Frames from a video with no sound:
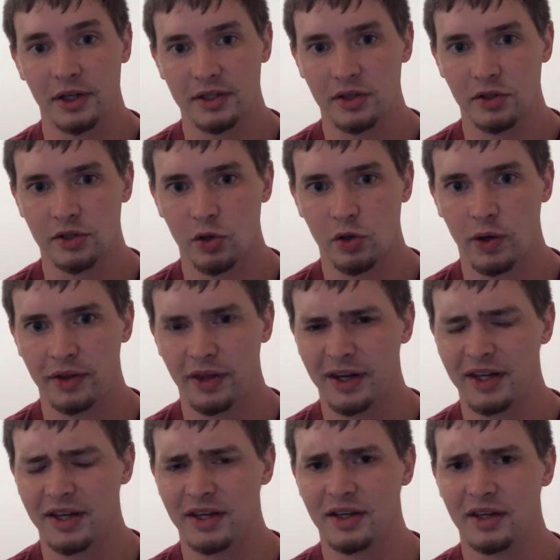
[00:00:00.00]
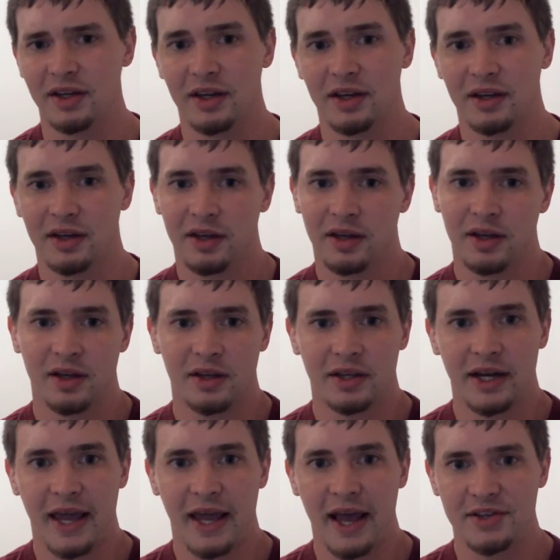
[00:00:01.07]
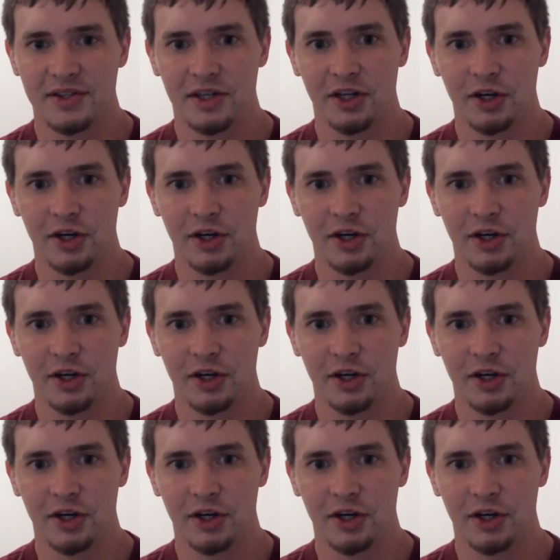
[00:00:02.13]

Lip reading: He's still showing that he has it.